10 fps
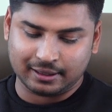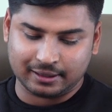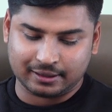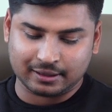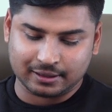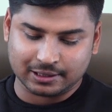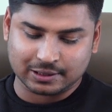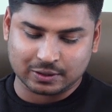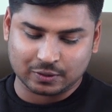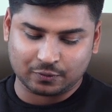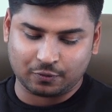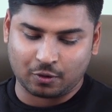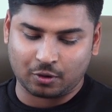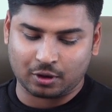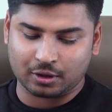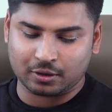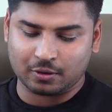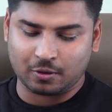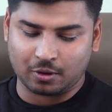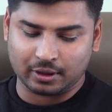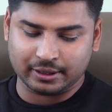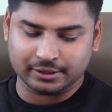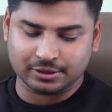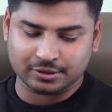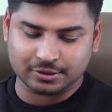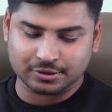it is for college